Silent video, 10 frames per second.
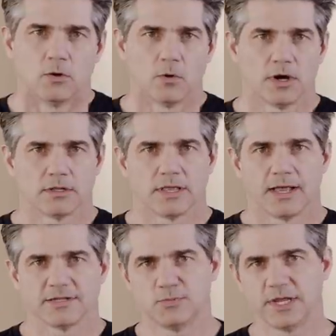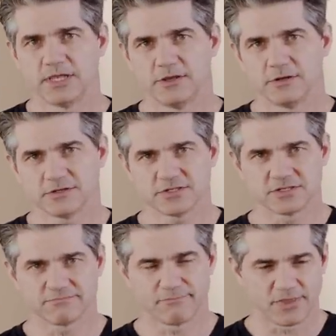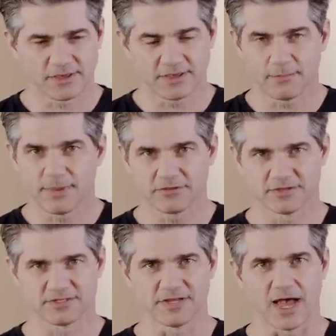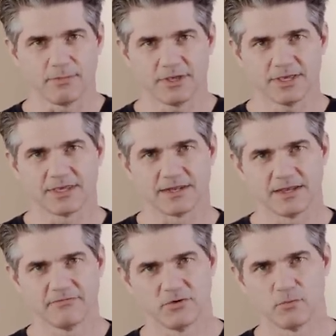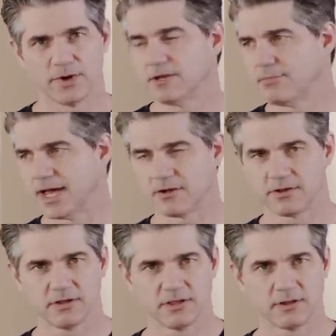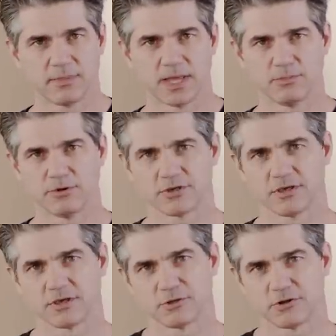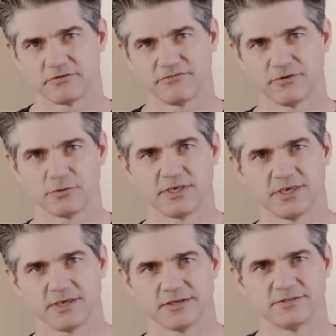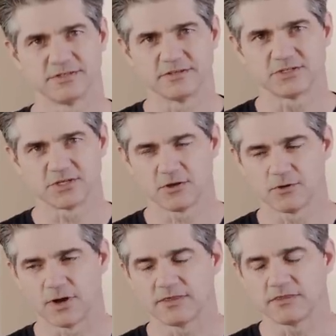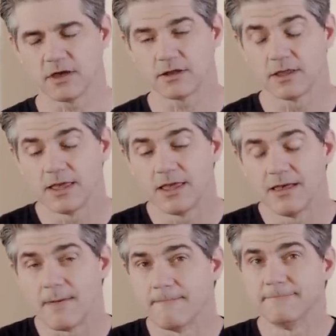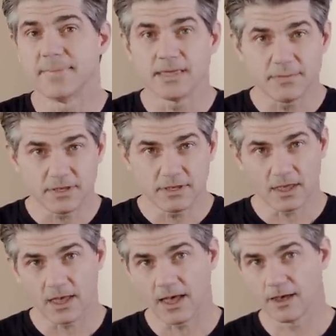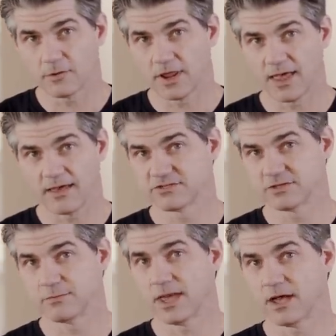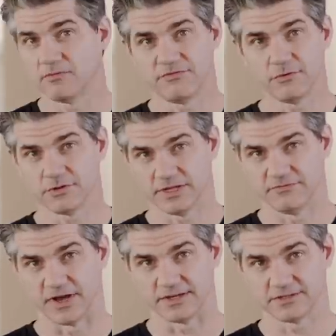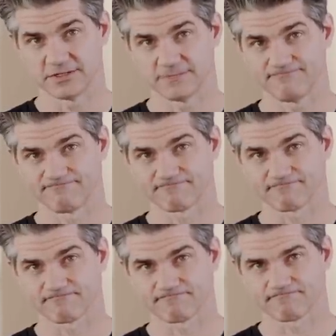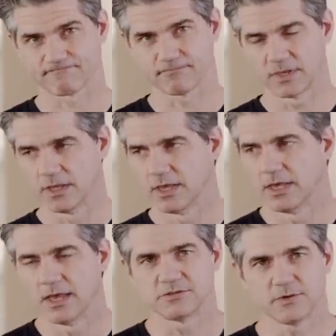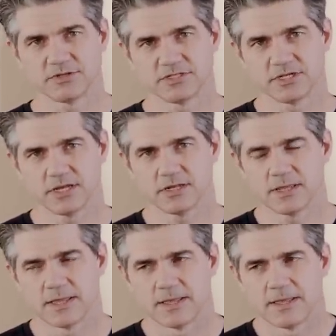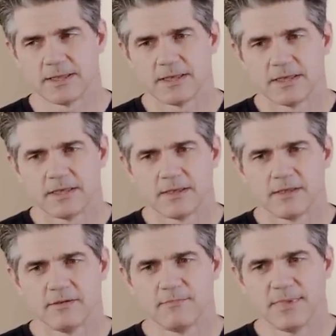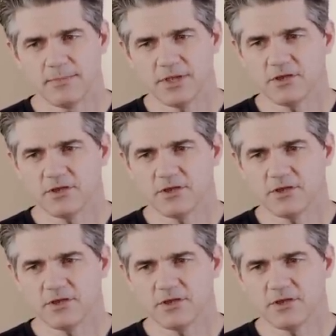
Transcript: Well, I'd spent years thinking about this topic, and I'd even written about it in my book, Clutter Free with Kids. And so I thought maybe I would have some helpful advice. And so I said, "Maybe